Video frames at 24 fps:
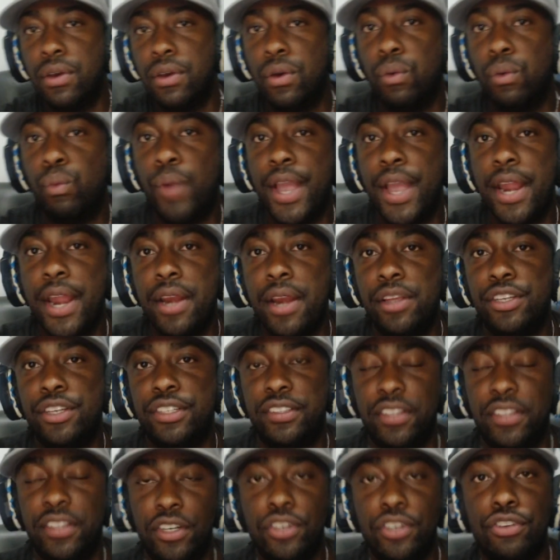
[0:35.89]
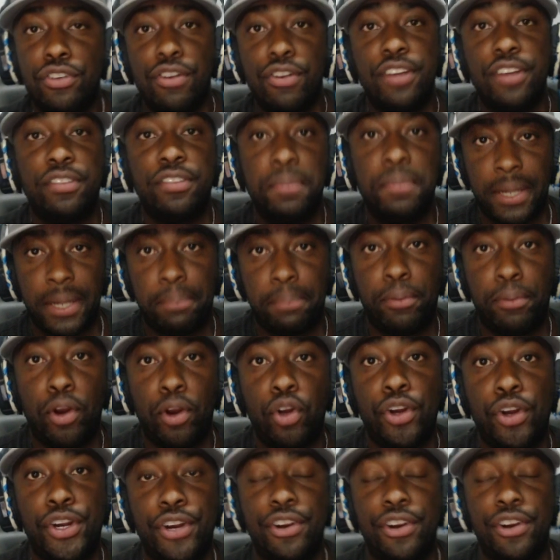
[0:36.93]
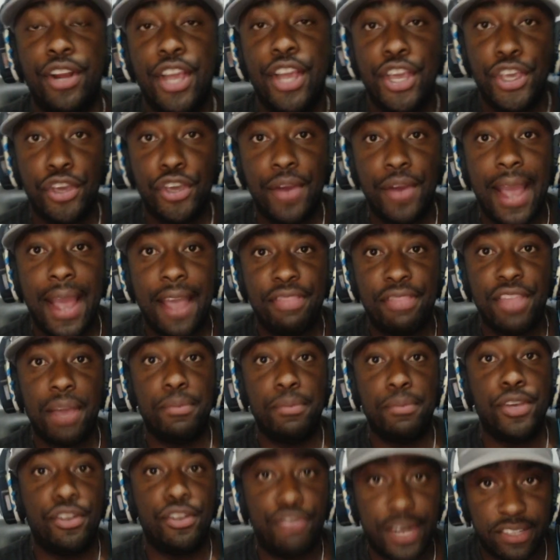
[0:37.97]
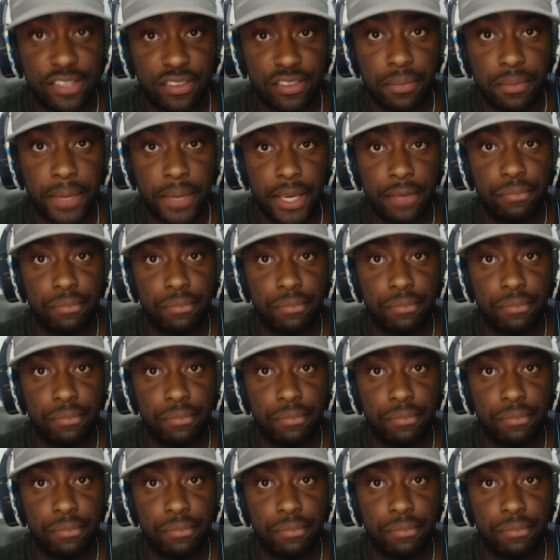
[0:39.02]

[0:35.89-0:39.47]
When you're sitting across from an employer, you hand them your resume.